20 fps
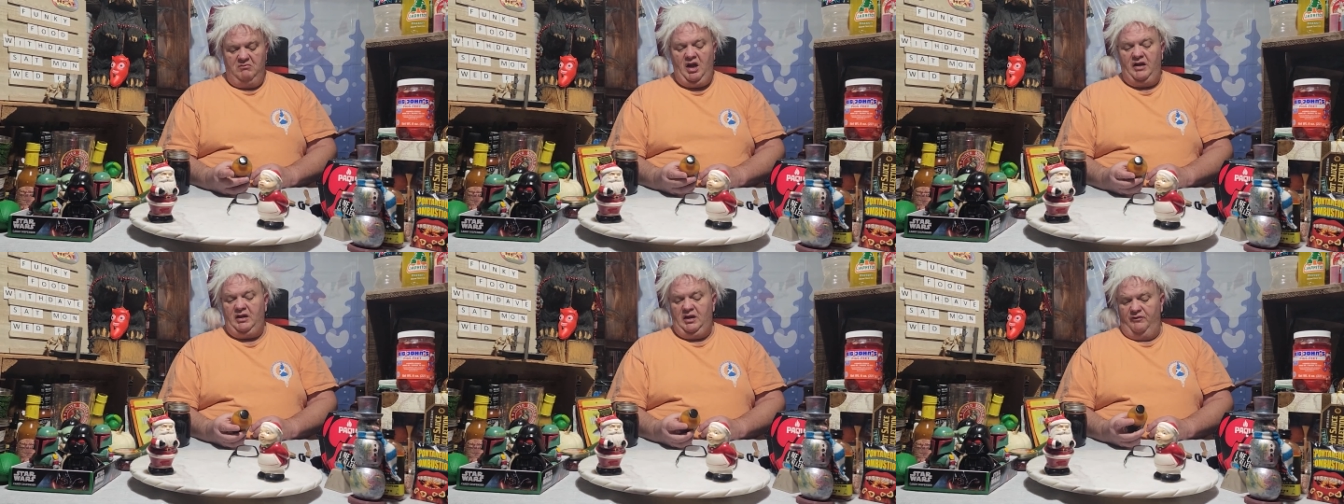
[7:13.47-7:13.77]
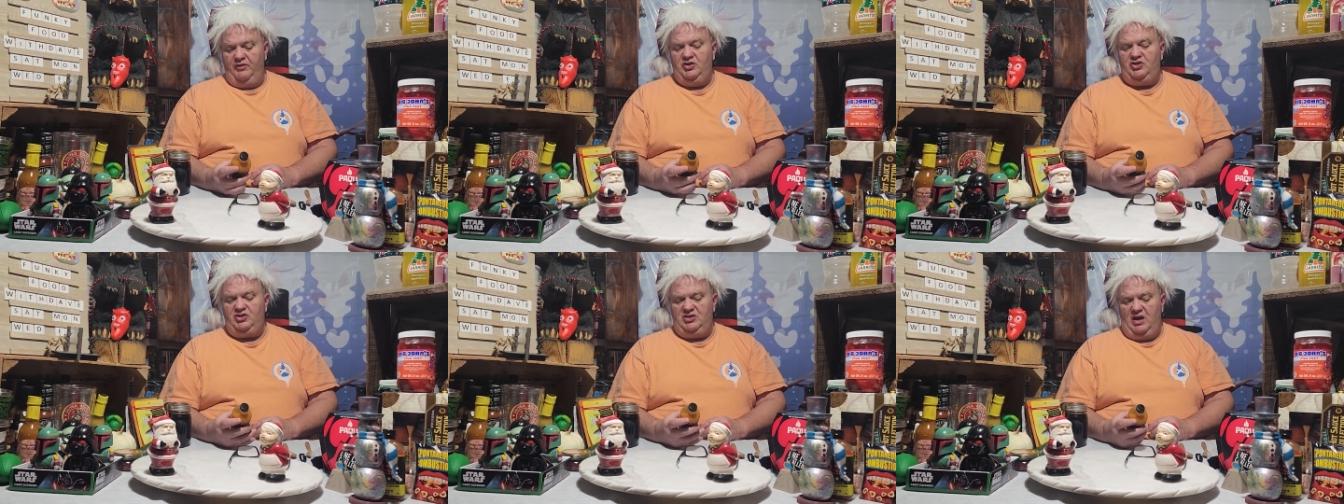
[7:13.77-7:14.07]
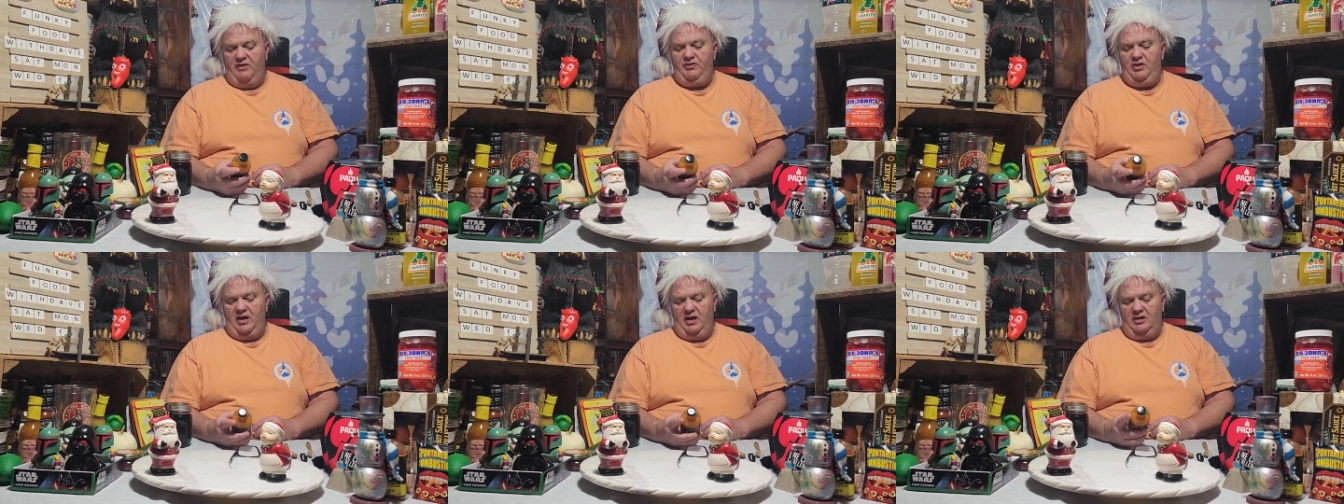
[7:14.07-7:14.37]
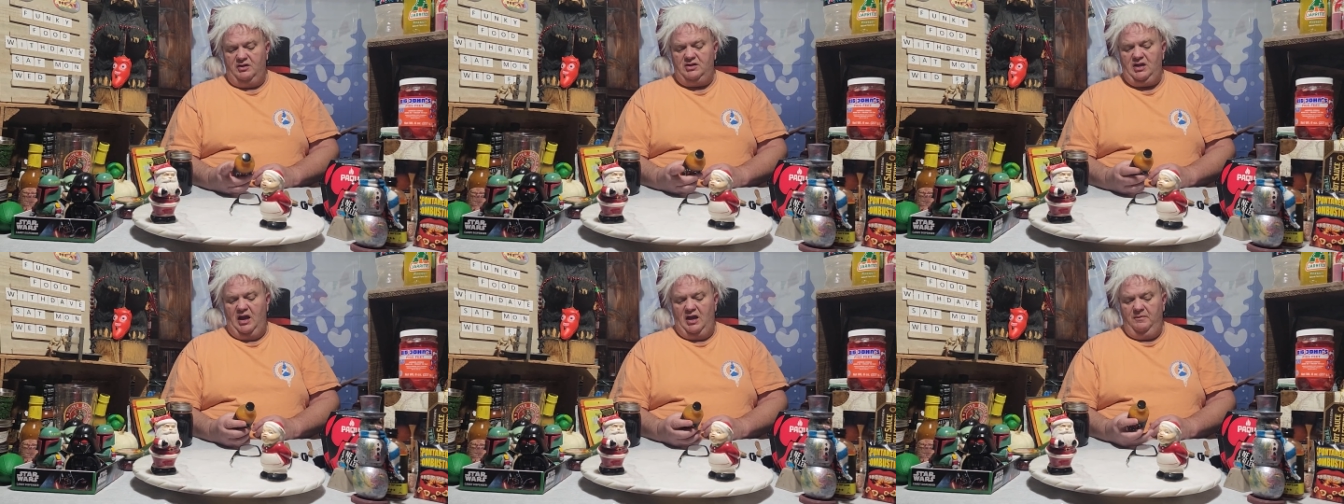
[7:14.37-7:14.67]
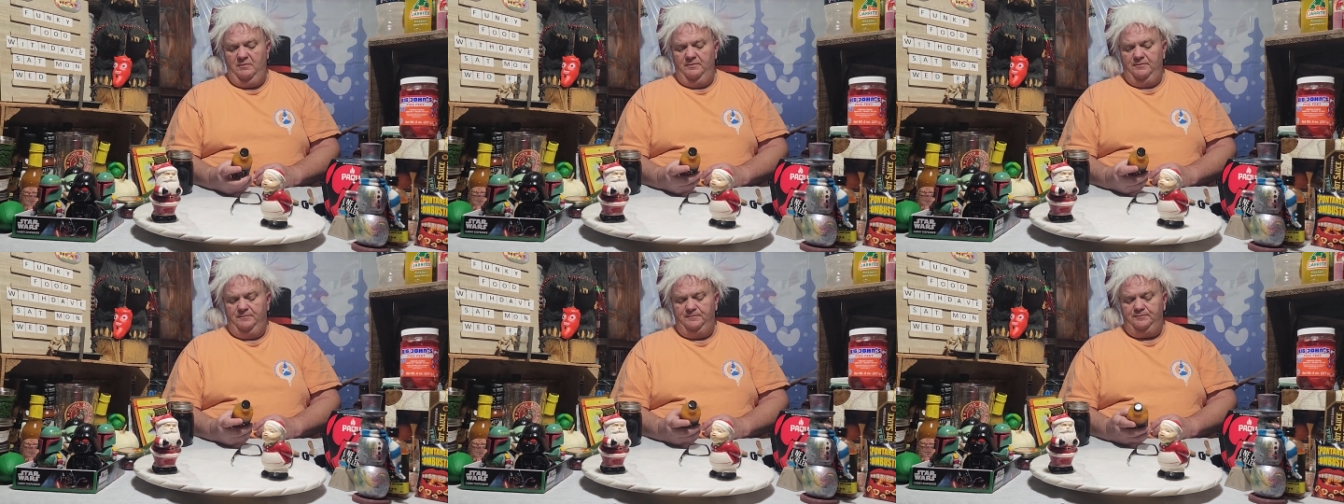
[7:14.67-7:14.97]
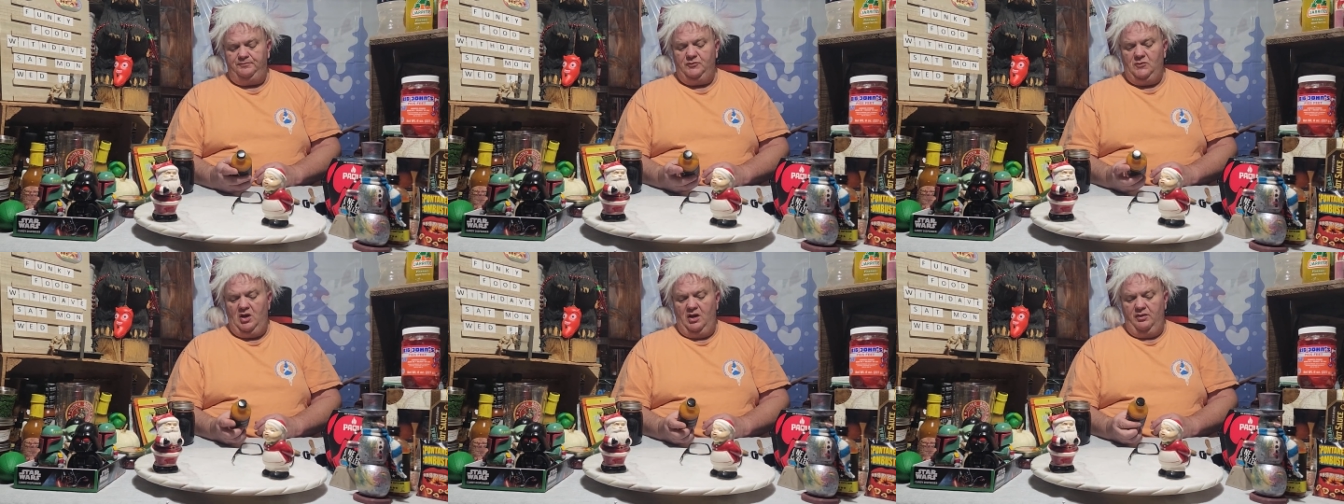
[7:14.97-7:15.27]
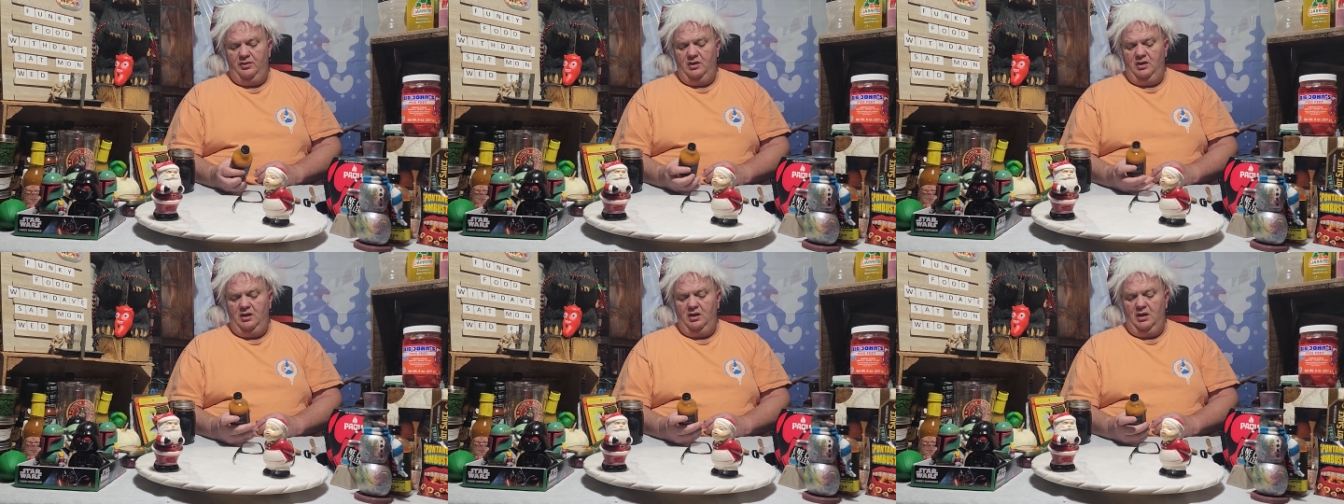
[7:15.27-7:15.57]
I'd give it a seven out of ten
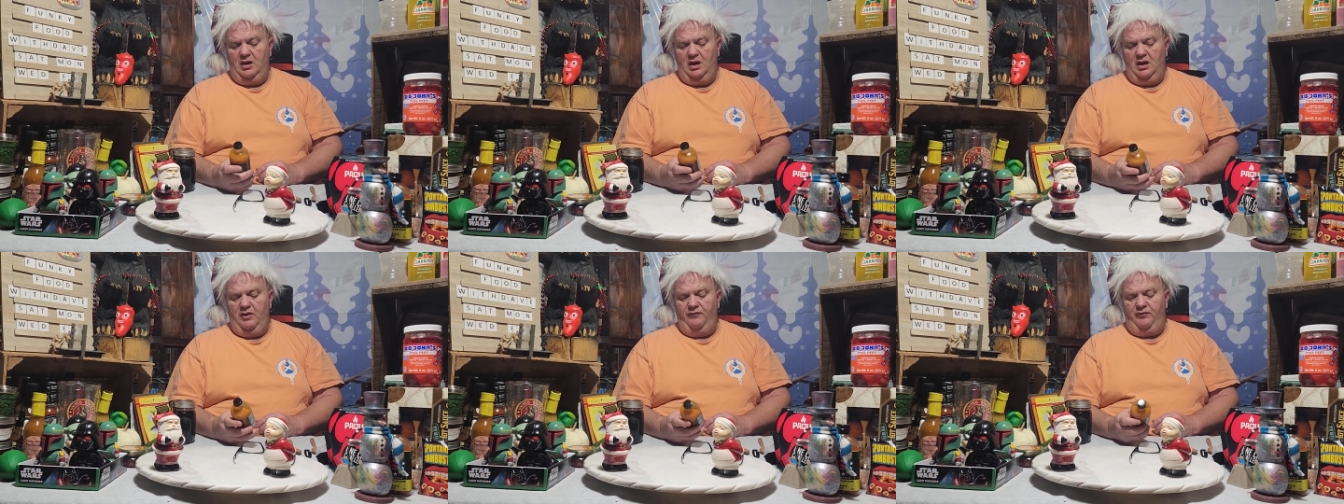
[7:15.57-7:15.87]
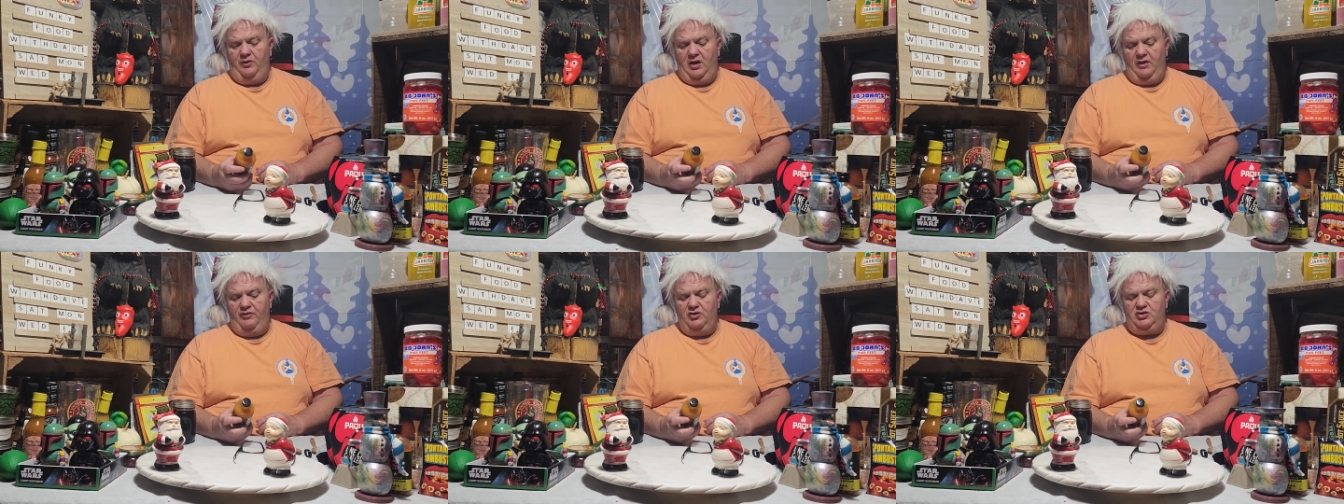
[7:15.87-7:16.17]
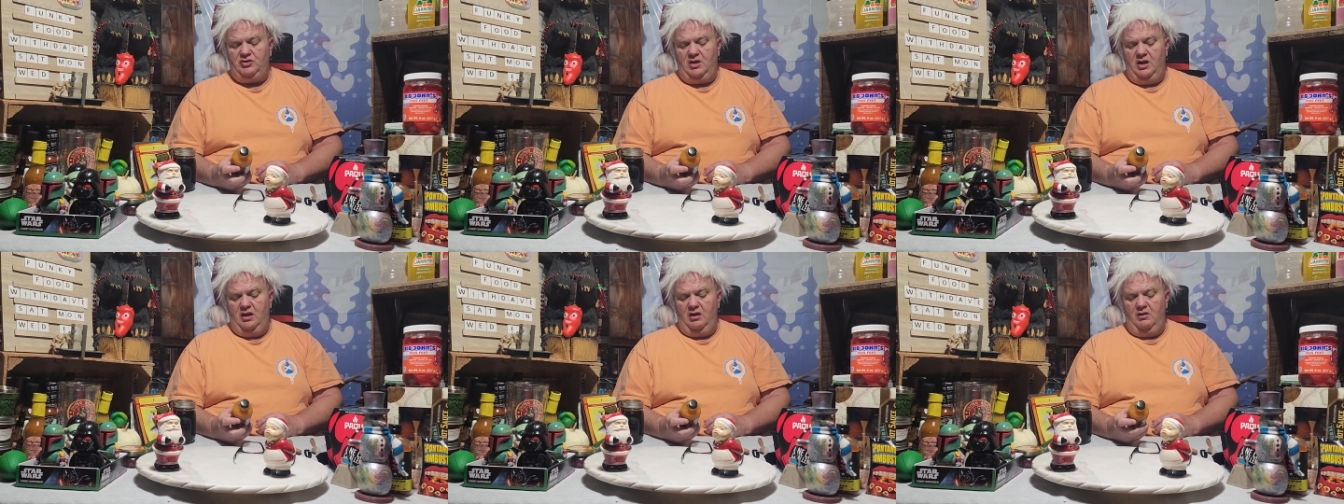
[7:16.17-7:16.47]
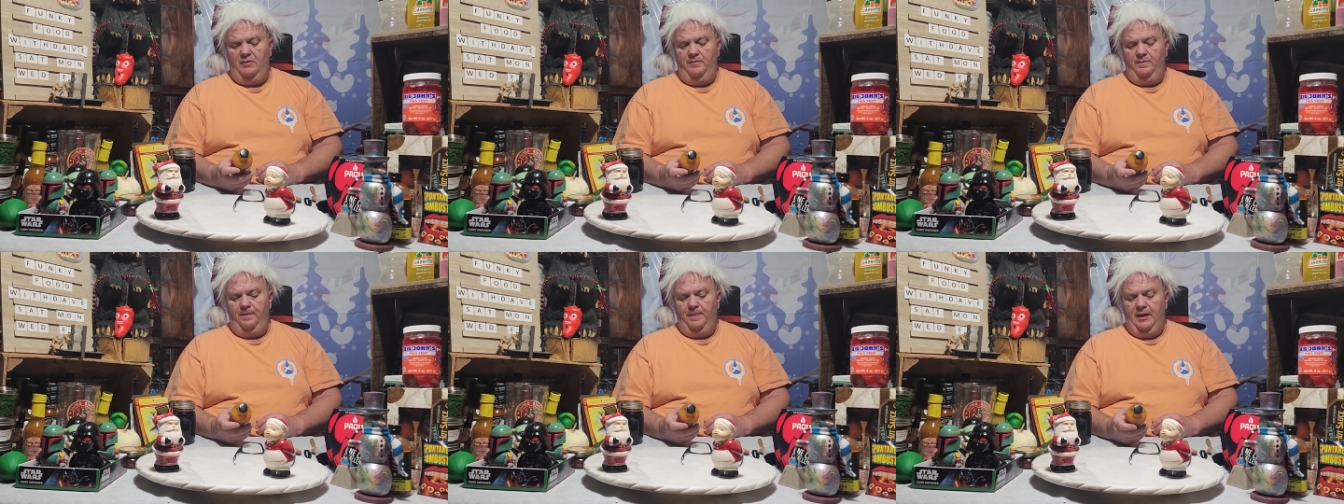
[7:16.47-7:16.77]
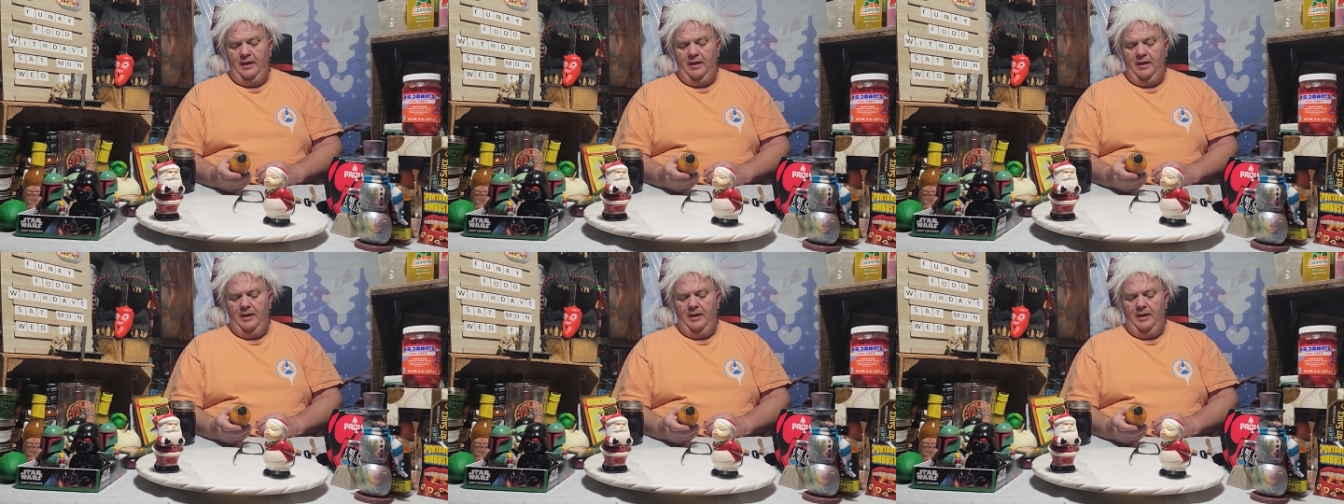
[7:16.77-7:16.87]
on the uh, flavor scale.